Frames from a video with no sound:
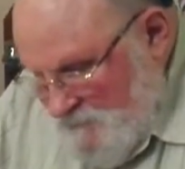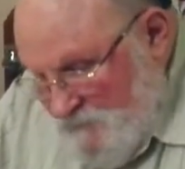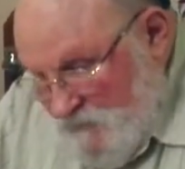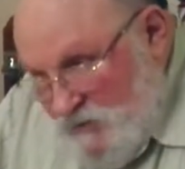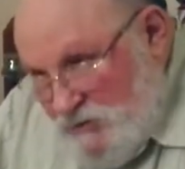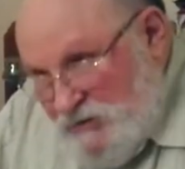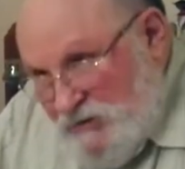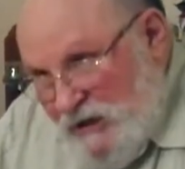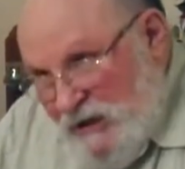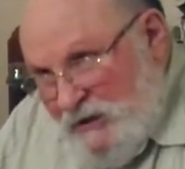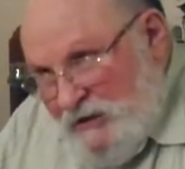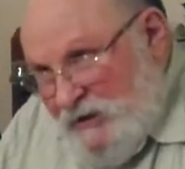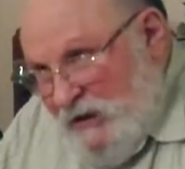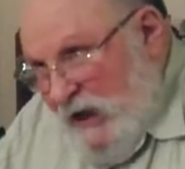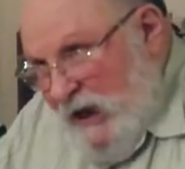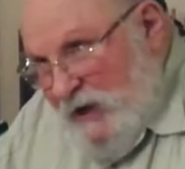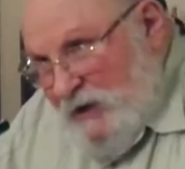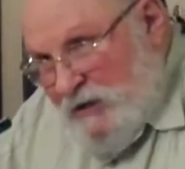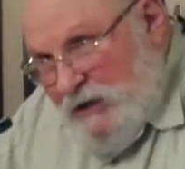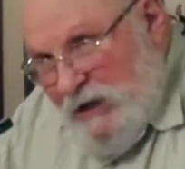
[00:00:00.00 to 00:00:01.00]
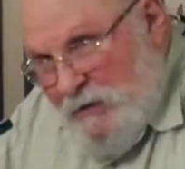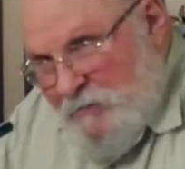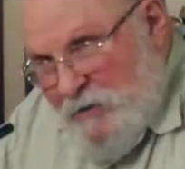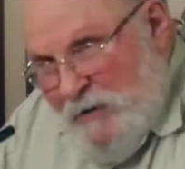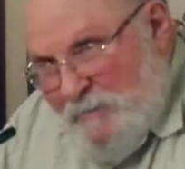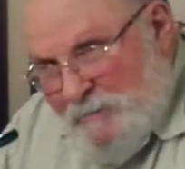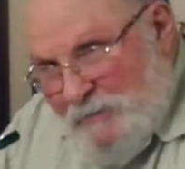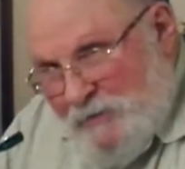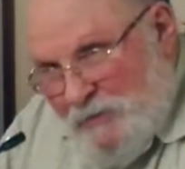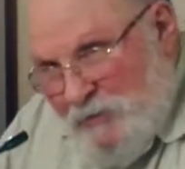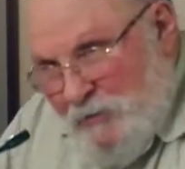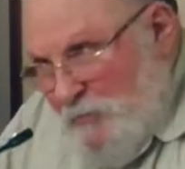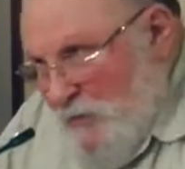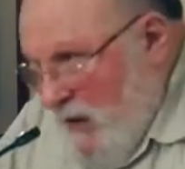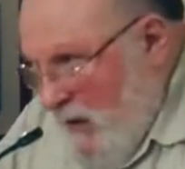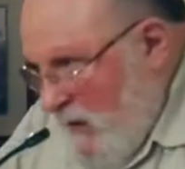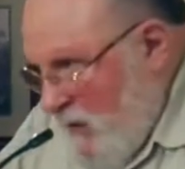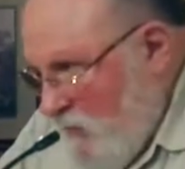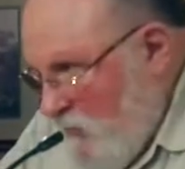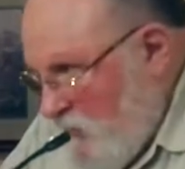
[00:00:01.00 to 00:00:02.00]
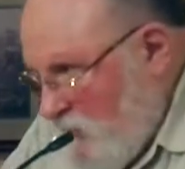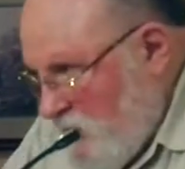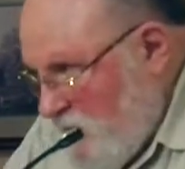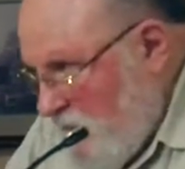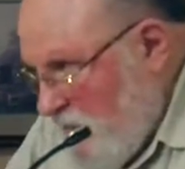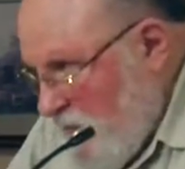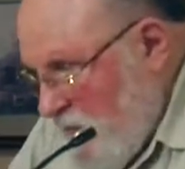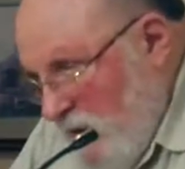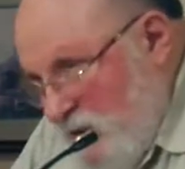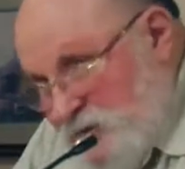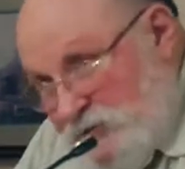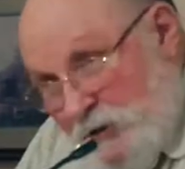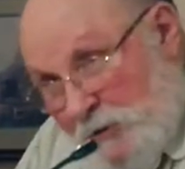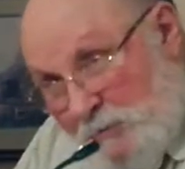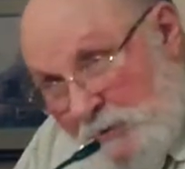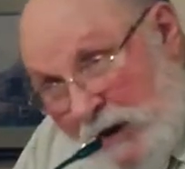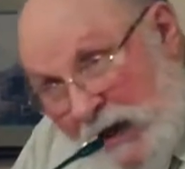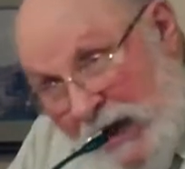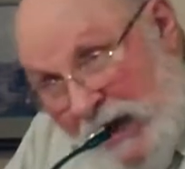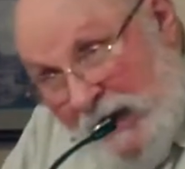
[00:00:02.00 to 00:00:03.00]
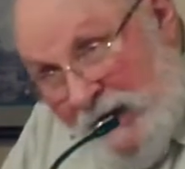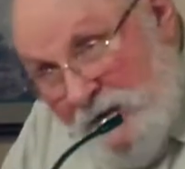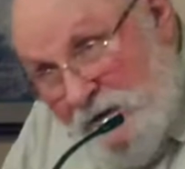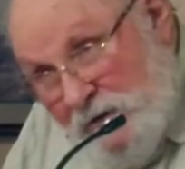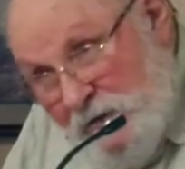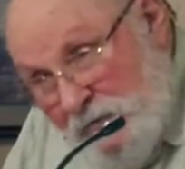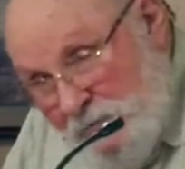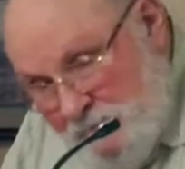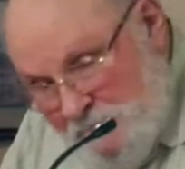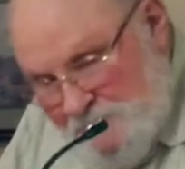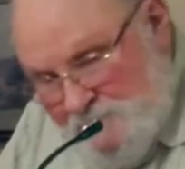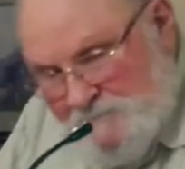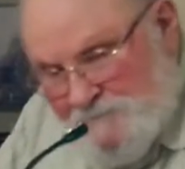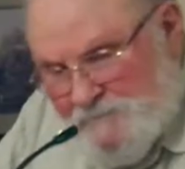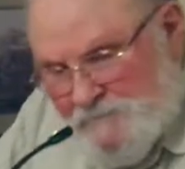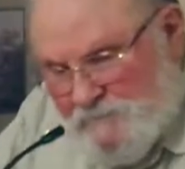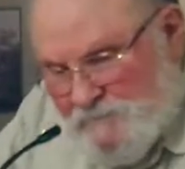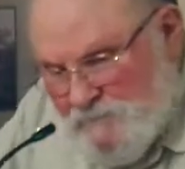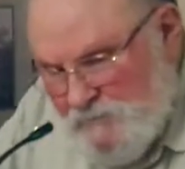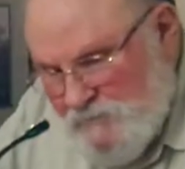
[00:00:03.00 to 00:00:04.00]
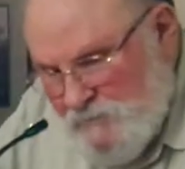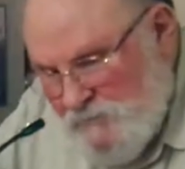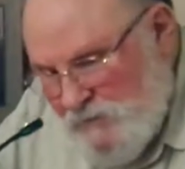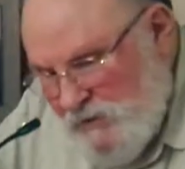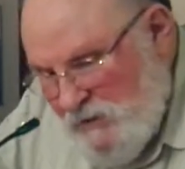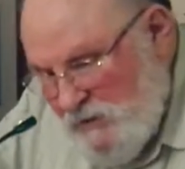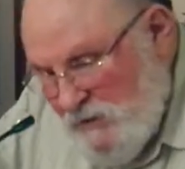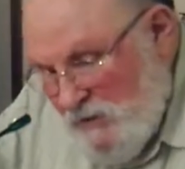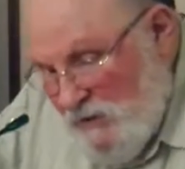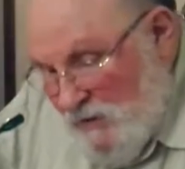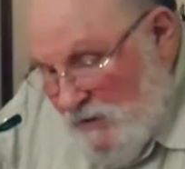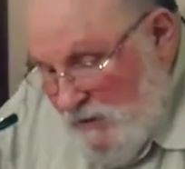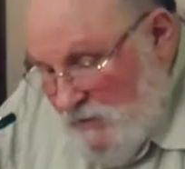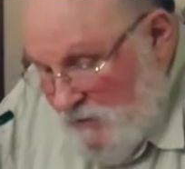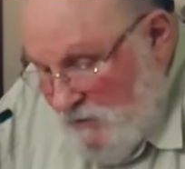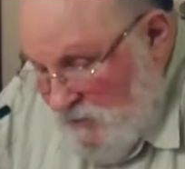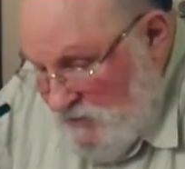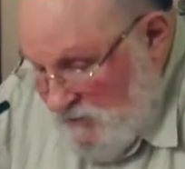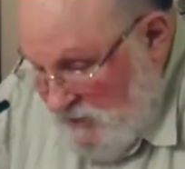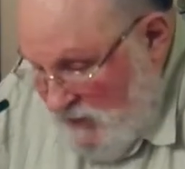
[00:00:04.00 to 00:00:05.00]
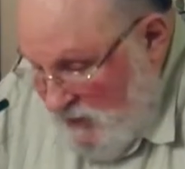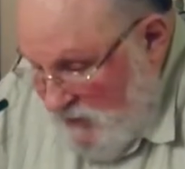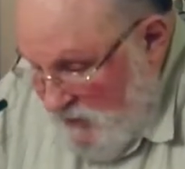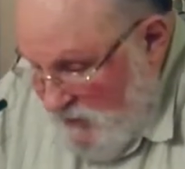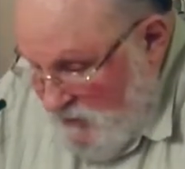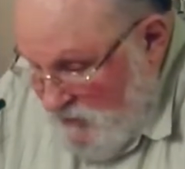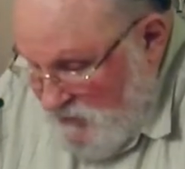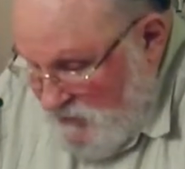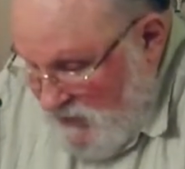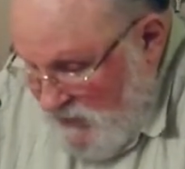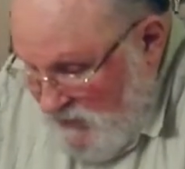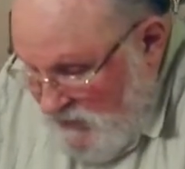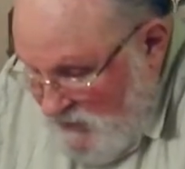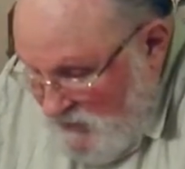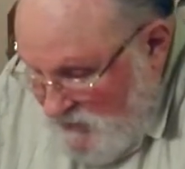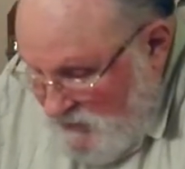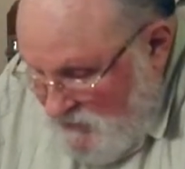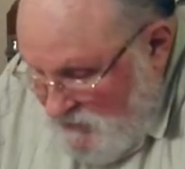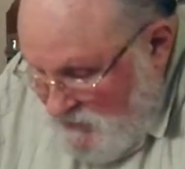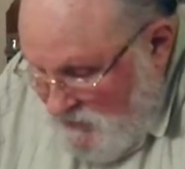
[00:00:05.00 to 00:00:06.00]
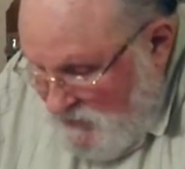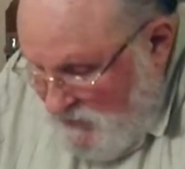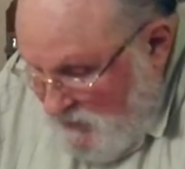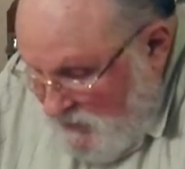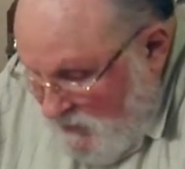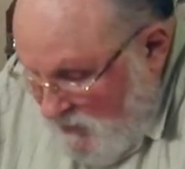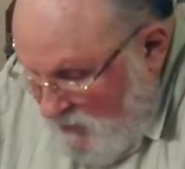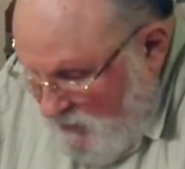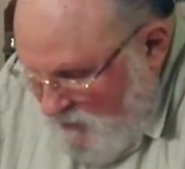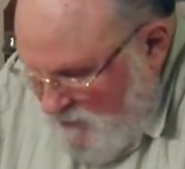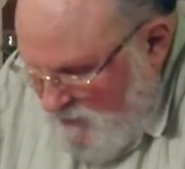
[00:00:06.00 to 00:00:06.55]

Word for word: The sun can't come up and nobody knows it unless they're blind. Uh-huh, of course, under those conditions, it uh,